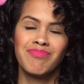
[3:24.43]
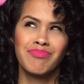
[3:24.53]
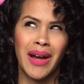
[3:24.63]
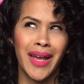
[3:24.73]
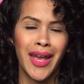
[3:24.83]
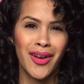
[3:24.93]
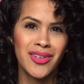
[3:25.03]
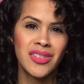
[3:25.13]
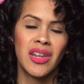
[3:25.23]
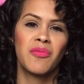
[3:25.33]
my hair
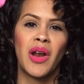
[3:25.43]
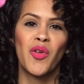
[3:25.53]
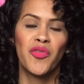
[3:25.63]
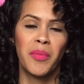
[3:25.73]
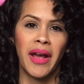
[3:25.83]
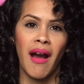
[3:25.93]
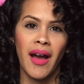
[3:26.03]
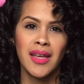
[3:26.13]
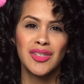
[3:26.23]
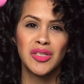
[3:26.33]
sitting right over my
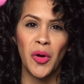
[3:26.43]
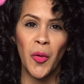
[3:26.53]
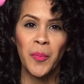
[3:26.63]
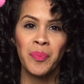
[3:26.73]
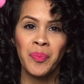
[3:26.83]
eyes. So